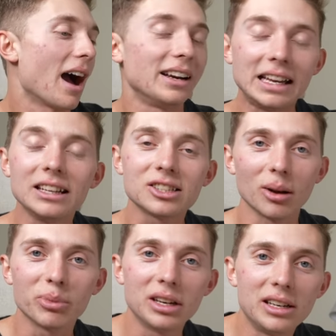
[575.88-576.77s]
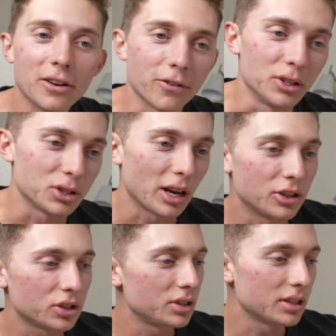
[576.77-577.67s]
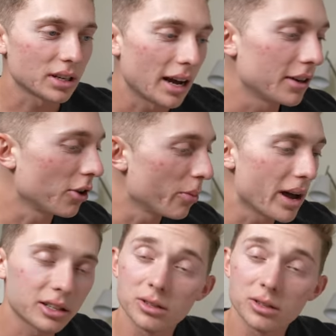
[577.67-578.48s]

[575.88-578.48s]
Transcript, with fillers: I needed something different so I just decided to go back